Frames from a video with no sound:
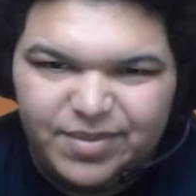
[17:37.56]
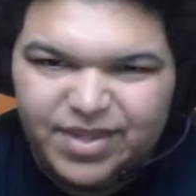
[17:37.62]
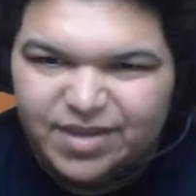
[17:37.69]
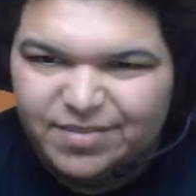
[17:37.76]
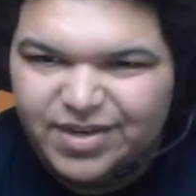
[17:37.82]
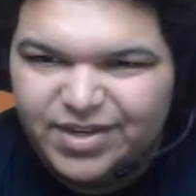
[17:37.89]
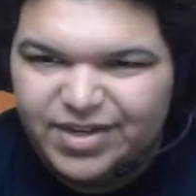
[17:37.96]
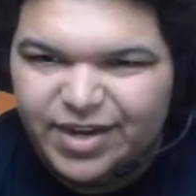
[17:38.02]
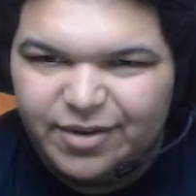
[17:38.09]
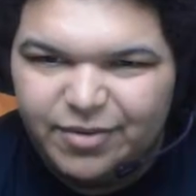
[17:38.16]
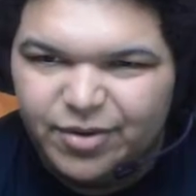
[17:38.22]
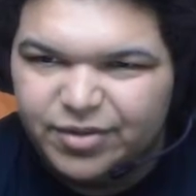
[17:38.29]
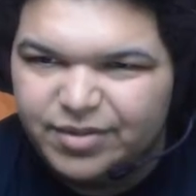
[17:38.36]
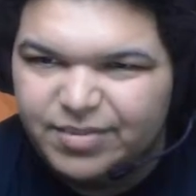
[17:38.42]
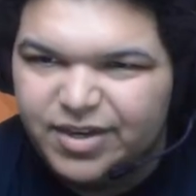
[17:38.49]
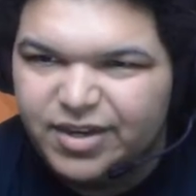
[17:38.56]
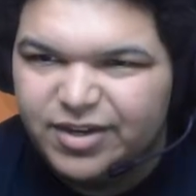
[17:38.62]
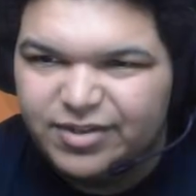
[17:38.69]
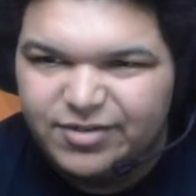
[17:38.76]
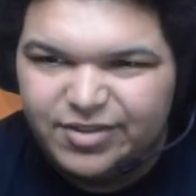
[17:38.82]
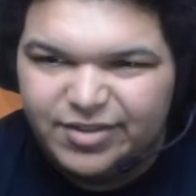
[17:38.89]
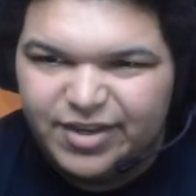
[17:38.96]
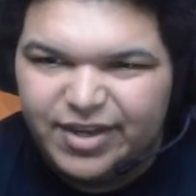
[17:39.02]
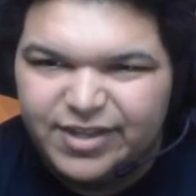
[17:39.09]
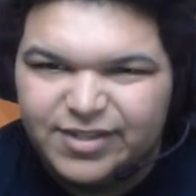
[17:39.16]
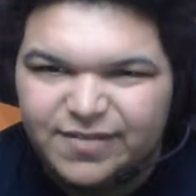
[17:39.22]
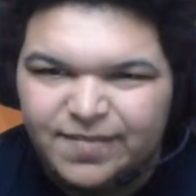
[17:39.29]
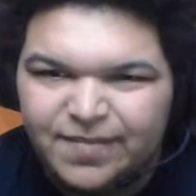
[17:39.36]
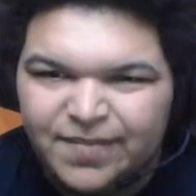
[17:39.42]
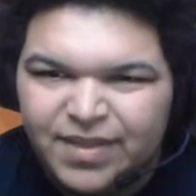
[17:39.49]
was hoping that'd be a Tyrogue, to be honest with you
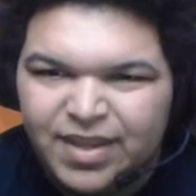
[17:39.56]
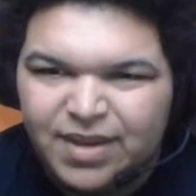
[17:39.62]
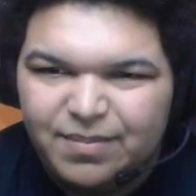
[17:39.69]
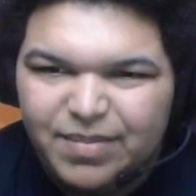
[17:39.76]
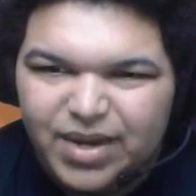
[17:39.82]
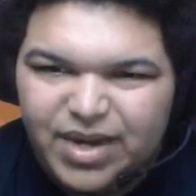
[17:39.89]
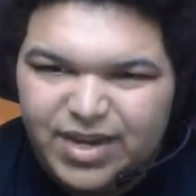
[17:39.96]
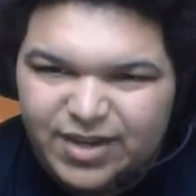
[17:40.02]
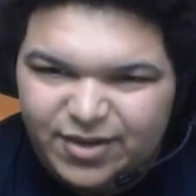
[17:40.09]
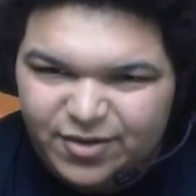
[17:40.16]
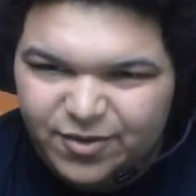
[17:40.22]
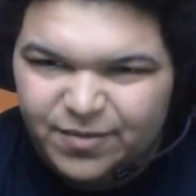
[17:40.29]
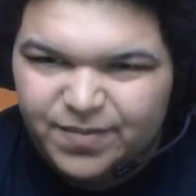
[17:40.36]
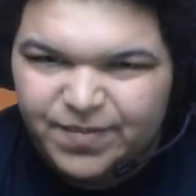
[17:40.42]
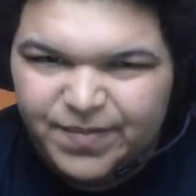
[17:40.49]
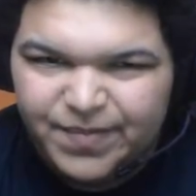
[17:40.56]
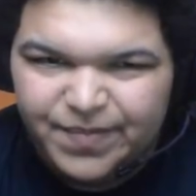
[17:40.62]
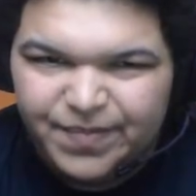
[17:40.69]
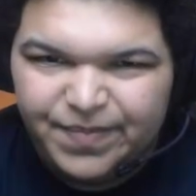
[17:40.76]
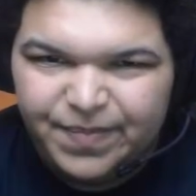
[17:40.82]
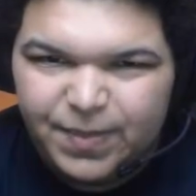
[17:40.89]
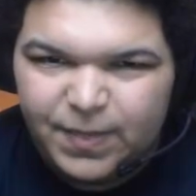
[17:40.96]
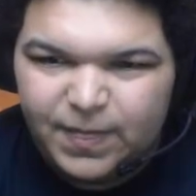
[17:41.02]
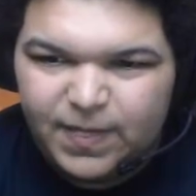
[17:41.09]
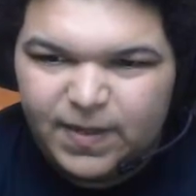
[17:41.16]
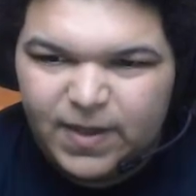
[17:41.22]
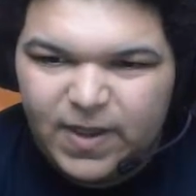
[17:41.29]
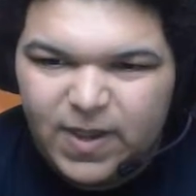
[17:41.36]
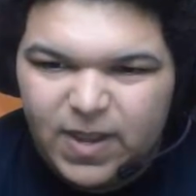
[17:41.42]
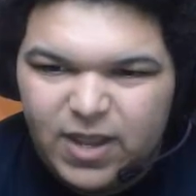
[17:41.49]
guys. But anywho,
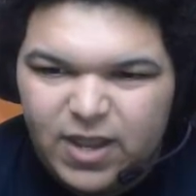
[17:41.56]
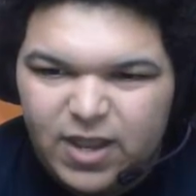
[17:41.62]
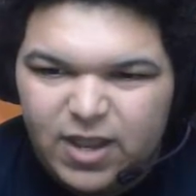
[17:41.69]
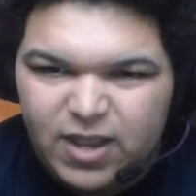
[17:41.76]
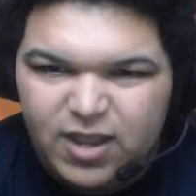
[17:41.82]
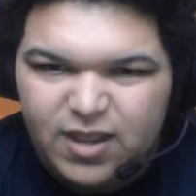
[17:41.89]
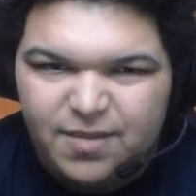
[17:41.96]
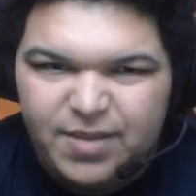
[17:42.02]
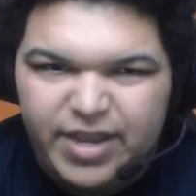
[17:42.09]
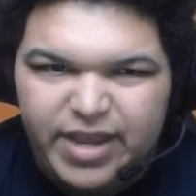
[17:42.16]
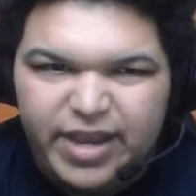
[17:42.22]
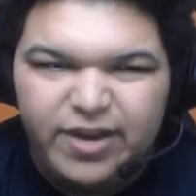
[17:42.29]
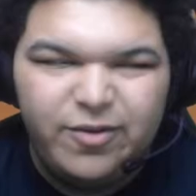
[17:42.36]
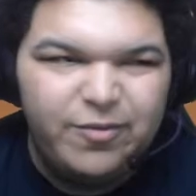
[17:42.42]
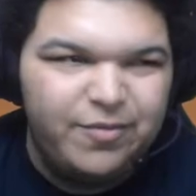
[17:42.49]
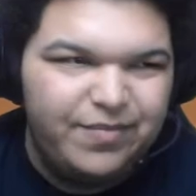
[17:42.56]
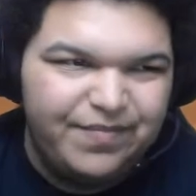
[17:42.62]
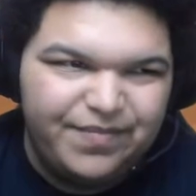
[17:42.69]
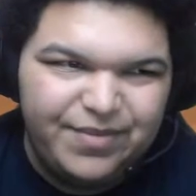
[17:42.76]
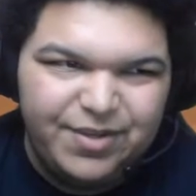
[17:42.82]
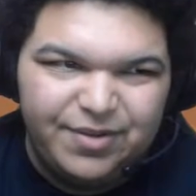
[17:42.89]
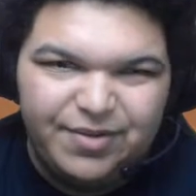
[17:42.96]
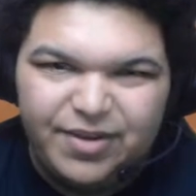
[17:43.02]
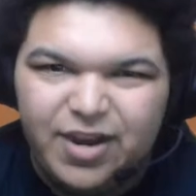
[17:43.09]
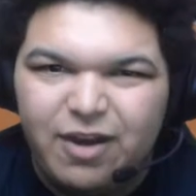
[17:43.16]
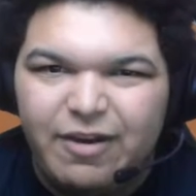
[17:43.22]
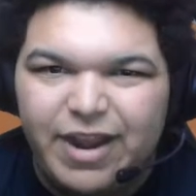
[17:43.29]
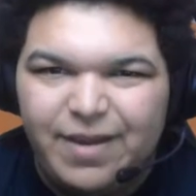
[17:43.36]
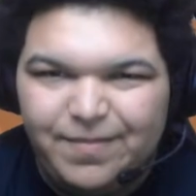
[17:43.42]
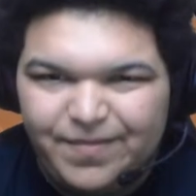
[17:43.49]
um, I don't, dude,
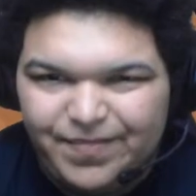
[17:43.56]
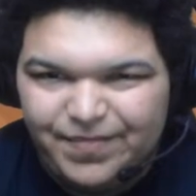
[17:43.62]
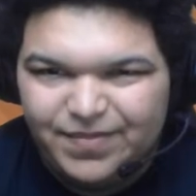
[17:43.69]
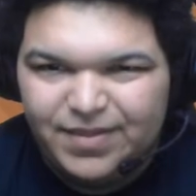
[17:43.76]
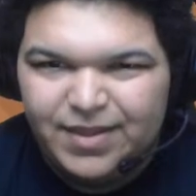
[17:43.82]
alright.